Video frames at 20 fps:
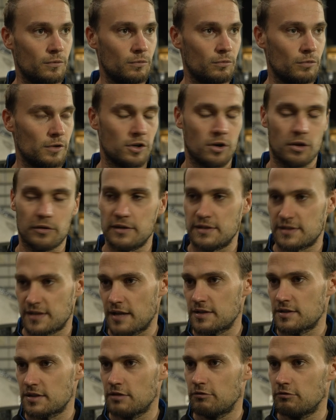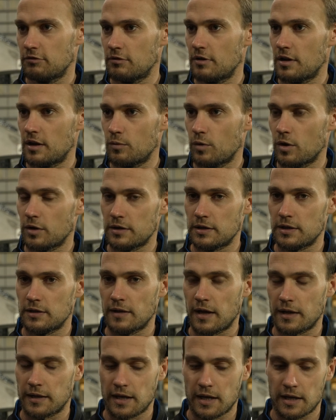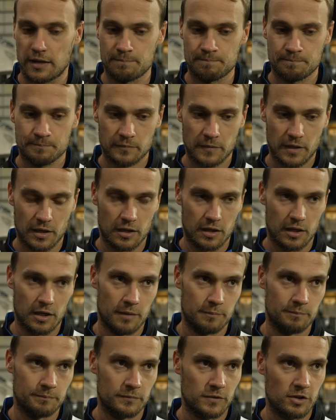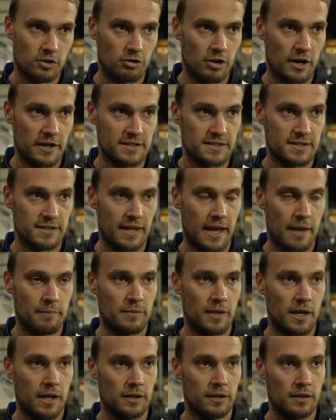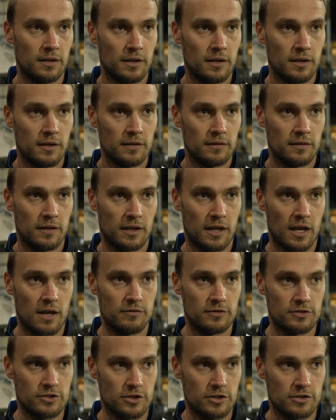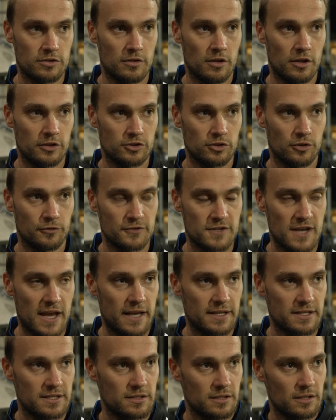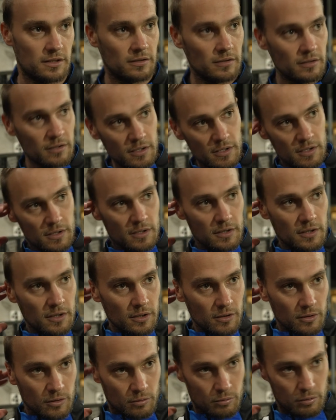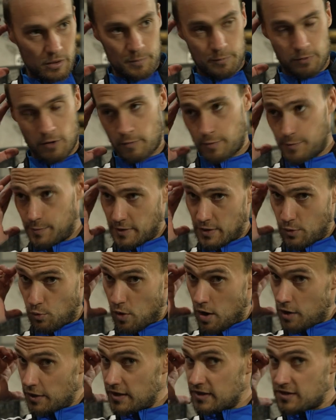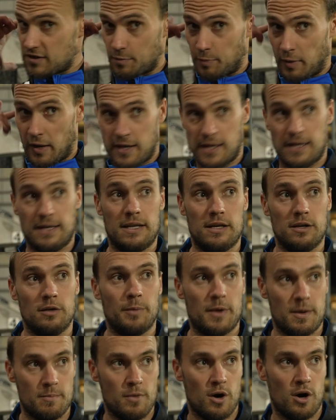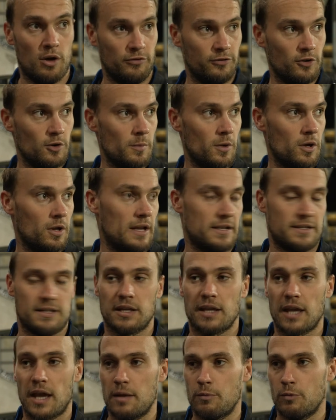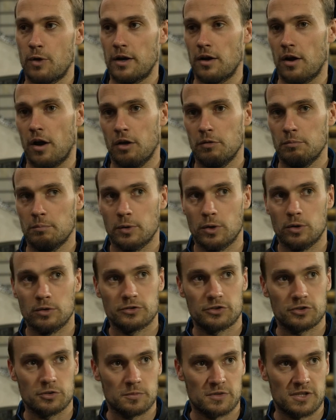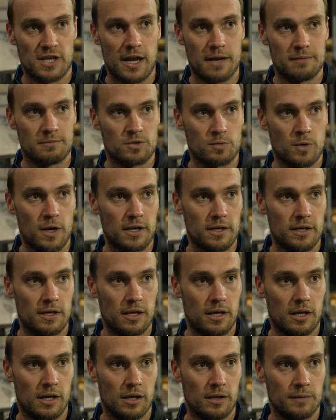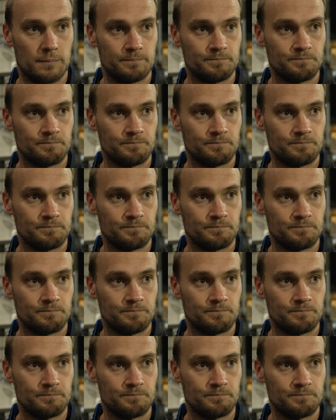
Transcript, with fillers: we got the intensity we really wanted in that game. Um, credit to them, they they gave us a, a tough test and we probably wanted to play a little bit more football as the game went on, but sometimes when uh,